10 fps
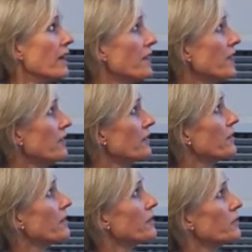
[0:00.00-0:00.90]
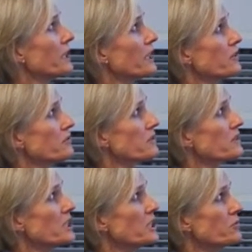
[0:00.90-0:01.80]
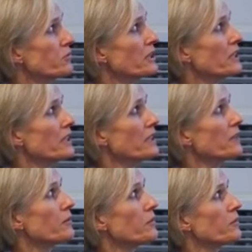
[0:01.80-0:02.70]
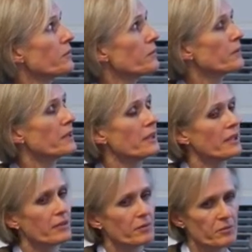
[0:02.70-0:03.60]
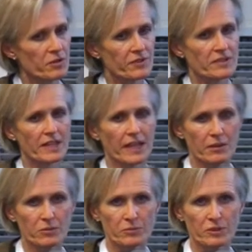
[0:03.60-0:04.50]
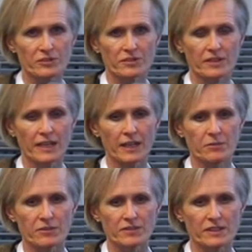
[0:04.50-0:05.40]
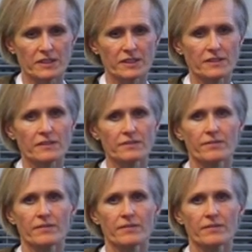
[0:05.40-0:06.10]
And then we get to a stage where we move into animal models and animal studies.